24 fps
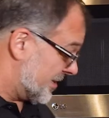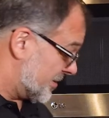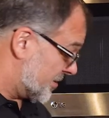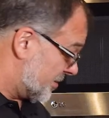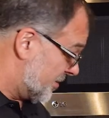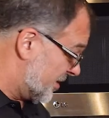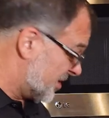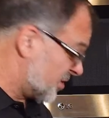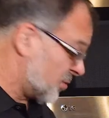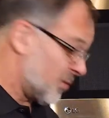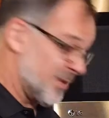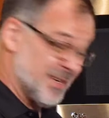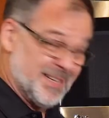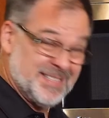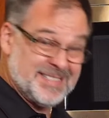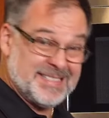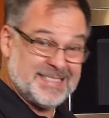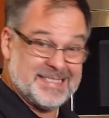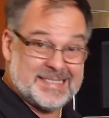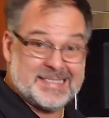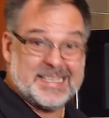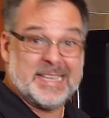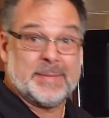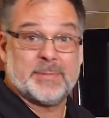So this one, it's
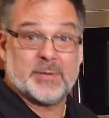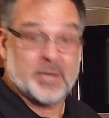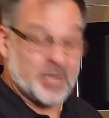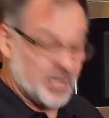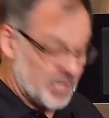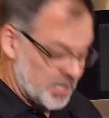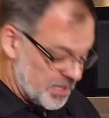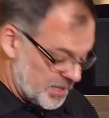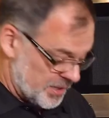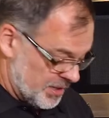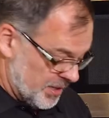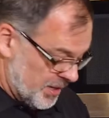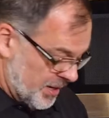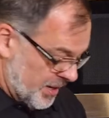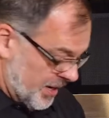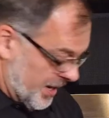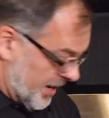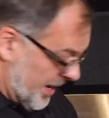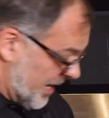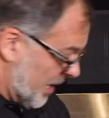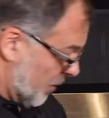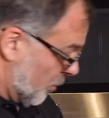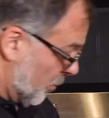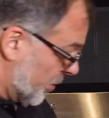steaming hot,
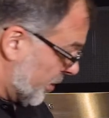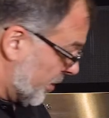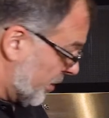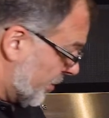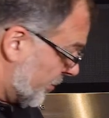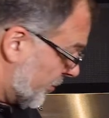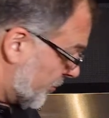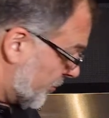and we're gonna